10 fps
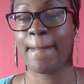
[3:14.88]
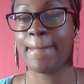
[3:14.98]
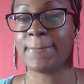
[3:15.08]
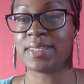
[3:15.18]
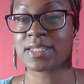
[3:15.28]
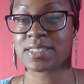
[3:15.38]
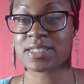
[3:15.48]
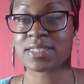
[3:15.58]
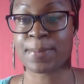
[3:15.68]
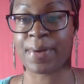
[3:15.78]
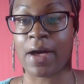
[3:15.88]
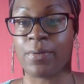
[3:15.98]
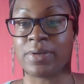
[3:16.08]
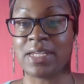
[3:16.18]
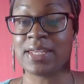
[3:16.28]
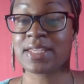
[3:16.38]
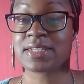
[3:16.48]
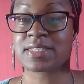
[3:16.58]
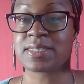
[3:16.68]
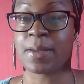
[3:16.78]
This is about needing
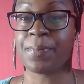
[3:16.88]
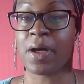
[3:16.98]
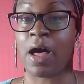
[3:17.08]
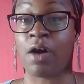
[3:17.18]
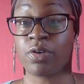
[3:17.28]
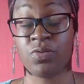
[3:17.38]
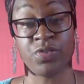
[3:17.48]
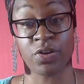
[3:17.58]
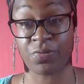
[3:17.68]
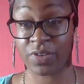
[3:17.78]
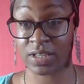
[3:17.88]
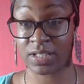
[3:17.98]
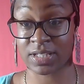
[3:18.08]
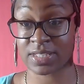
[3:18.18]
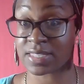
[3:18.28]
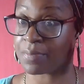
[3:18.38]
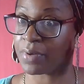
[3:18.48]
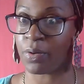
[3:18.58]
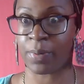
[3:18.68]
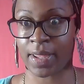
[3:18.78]
to step out of your feelings, step
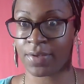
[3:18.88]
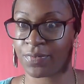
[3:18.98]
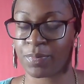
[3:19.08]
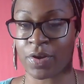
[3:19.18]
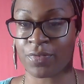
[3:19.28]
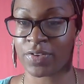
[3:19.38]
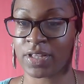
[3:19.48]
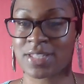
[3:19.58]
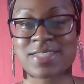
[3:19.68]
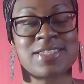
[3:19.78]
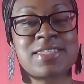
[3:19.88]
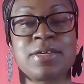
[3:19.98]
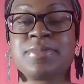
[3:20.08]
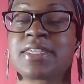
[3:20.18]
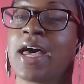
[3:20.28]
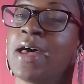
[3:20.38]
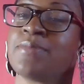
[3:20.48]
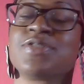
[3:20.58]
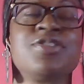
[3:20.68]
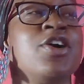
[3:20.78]
away from your feelings, because
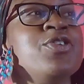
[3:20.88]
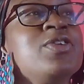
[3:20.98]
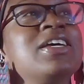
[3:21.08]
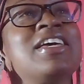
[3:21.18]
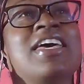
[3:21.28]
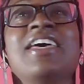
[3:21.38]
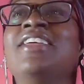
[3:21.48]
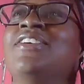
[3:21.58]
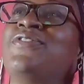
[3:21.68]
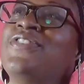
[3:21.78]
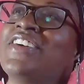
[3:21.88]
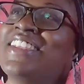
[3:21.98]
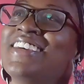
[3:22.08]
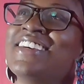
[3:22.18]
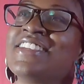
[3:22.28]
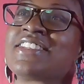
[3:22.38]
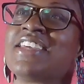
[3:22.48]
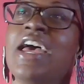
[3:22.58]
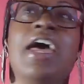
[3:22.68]
sometimes, you know, you can get in your feelings